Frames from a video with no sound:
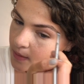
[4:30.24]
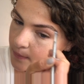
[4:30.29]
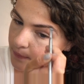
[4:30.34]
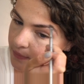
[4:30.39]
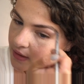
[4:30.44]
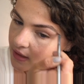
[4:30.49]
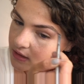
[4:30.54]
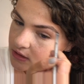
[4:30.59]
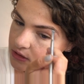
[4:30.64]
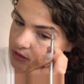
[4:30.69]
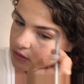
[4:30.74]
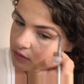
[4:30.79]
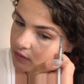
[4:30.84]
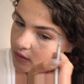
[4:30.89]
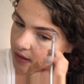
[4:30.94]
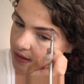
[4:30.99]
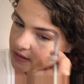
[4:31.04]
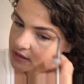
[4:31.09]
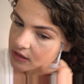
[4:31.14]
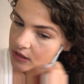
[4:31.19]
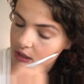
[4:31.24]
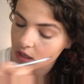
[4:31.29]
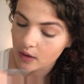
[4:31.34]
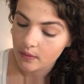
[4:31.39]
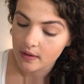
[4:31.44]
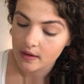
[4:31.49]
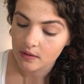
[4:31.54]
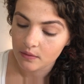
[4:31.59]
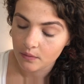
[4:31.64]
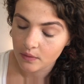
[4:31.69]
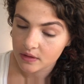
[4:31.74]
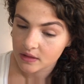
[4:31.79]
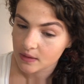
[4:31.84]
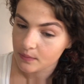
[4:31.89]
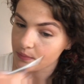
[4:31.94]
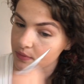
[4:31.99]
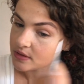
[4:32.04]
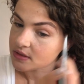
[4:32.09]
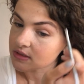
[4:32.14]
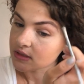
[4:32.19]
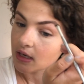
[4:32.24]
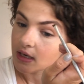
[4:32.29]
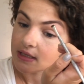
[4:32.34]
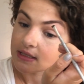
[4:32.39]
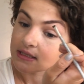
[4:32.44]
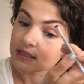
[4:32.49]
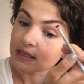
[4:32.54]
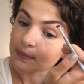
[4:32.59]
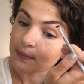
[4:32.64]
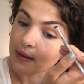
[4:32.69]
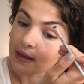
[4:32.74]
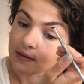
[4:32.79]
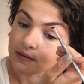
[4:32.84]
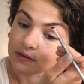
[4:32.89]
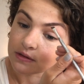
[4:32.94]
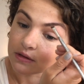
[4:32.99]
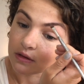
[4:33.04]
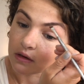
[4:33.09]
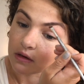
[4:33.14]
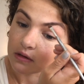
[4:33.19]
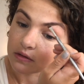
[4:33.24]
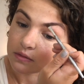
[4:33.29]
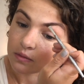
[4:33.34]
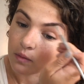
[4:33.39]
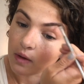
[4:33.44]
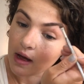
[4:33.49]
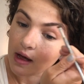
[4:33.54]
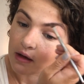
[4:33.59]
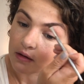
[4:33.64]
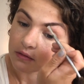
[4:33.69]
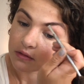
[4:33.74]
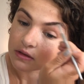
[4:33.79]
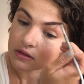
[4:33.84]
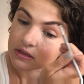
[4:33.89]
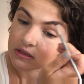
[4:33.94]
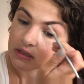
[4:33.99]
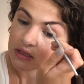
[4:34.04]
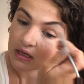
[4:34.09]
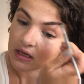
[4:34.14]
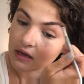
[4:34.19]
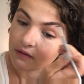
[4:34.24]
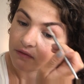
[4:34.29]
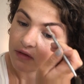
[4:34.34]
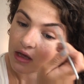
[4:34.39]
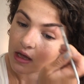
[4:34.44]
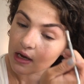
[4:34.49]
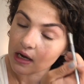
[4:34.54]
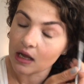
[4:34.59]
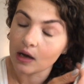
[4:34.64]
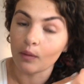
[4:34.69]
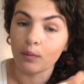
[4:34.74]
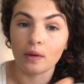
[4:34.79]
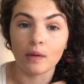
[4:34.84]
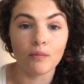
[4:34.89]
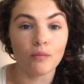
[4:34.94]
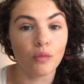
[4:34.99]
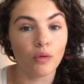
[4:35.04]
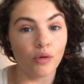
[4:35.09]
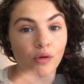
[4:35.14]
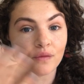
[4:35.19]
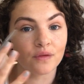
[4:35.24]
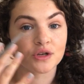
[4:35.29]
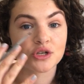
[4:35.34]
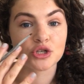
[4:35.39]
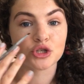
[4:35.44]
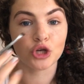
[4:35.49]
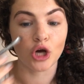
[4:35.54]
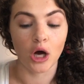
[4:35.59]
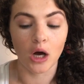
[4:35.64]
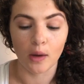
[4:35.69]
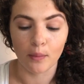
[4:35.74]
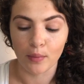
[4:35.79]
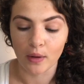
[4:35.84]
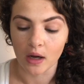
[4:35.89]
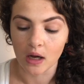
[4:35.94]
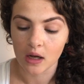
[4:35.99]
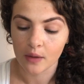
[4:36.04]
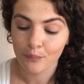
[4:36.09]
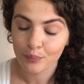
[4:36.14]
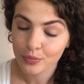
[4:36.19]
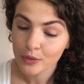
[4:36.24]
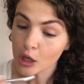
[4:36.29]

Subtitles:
But I do like to go in with the Precisely pencil as well, just to give it a little bit more of a sharper